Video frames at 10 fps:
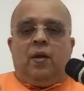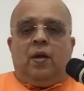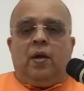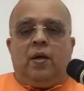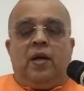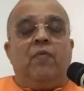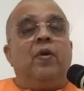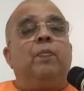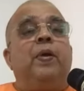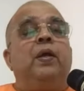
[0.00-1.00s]

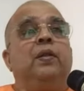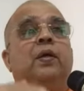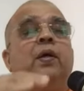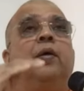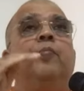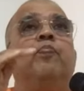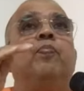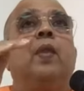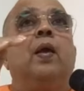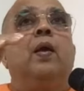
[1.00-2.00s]
developing the
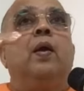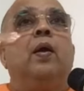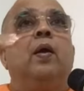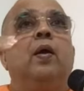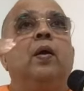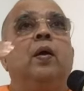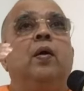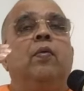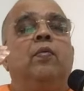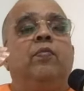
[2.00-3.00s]

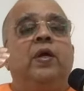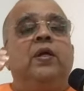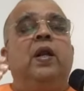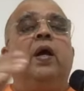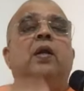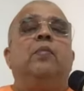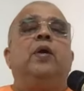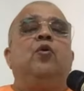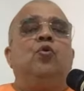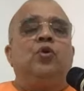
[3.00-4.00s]

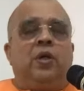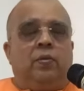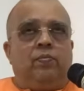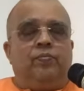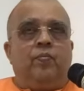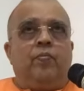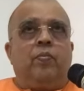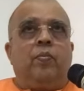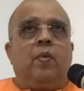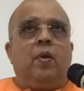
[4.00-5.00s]
vijnanamay kosha.
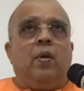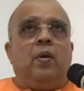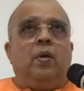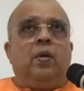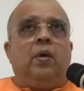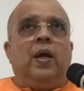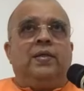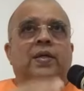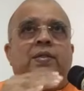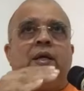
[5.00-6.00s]

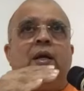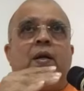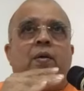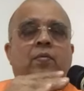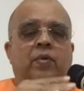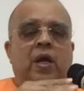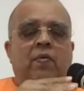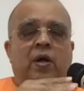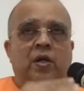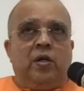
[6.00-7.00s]
As I said, we
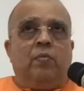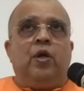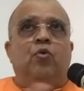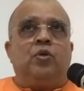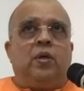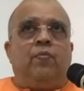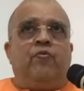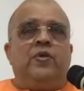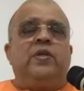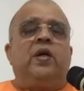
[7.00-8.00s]
have annamay kosha,
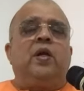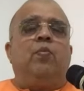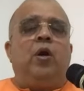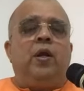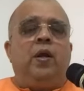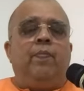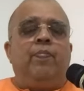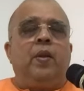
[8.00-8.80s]
physical body,